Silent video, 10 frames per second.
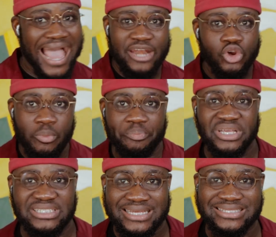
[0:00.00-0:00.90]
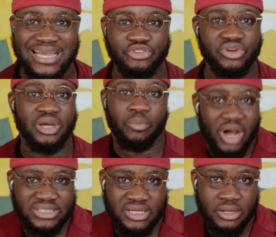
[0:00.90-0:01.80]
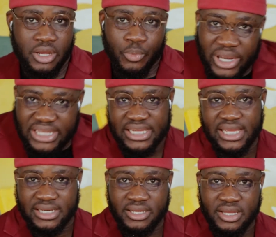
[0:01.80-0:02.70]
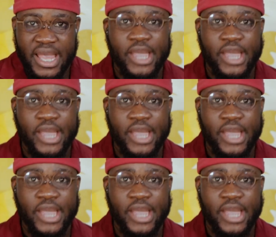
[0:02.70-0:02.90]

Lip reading: He had no business entering the mosque, but he did.